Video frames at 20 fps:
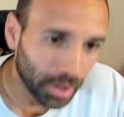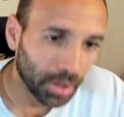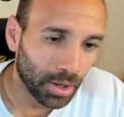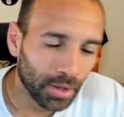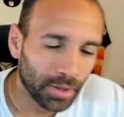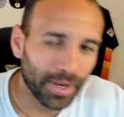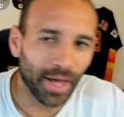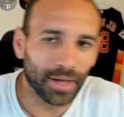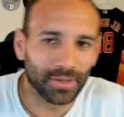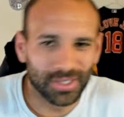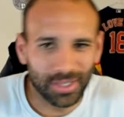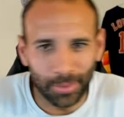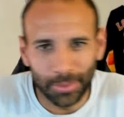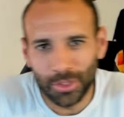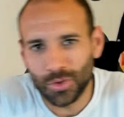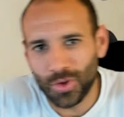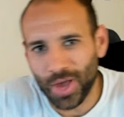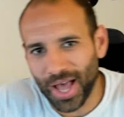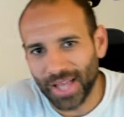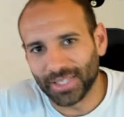Now, some of
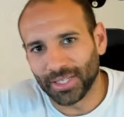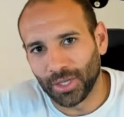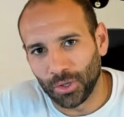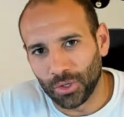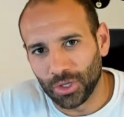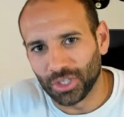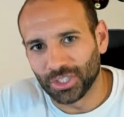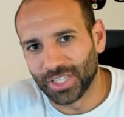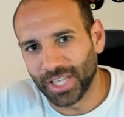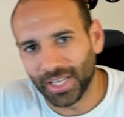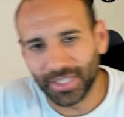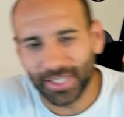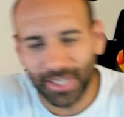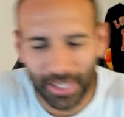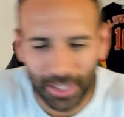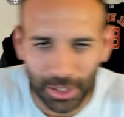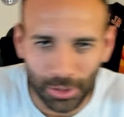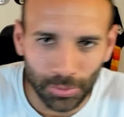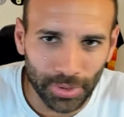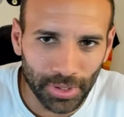you guys that know your chess
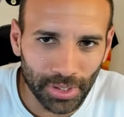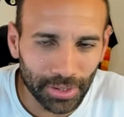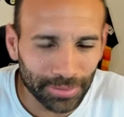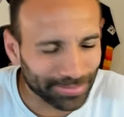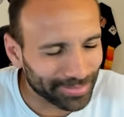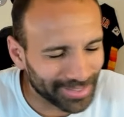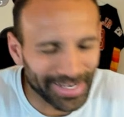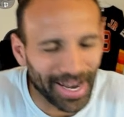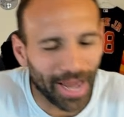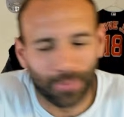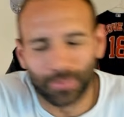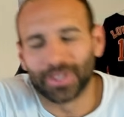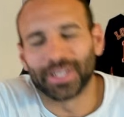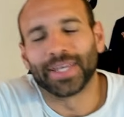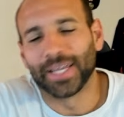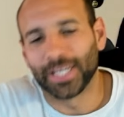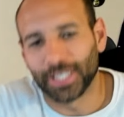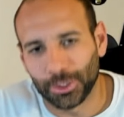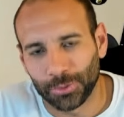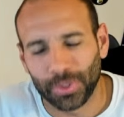history, it's not really
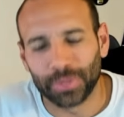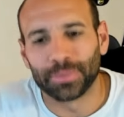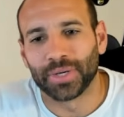history,